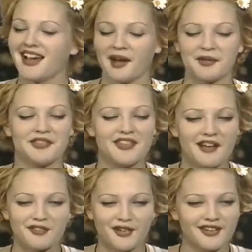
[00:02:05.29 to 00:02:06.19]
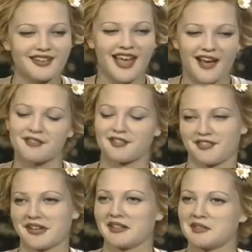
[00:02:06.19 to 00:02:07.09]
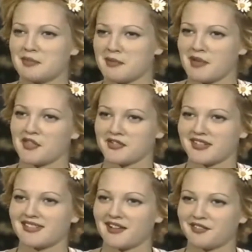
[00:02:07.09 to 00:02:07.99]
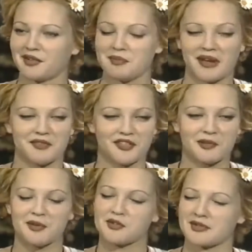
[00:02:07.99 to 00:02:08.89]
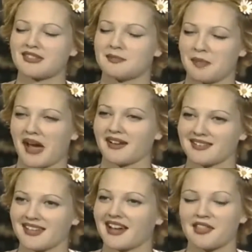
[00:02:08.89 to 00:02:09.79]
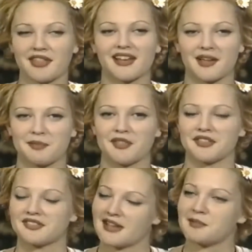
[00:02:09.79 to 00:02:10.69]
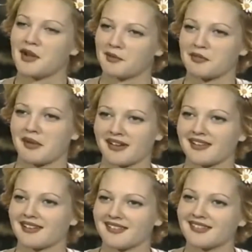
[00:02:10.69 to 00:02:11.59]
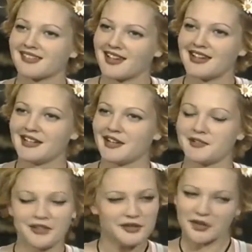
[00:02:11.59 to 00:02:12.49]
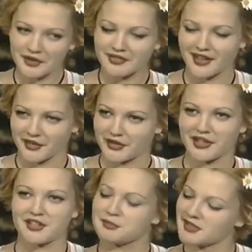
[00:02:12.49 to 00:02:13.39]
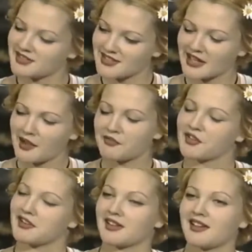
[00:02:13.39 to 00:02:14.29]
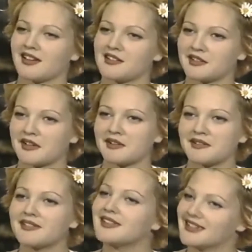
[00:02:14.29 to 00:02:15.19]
I will never, ever forget that my mother did that for me. I have so much respect, and I think I'd be the same way with my kids. You know, don't hurt the other kids, but stick up for your kid, you know?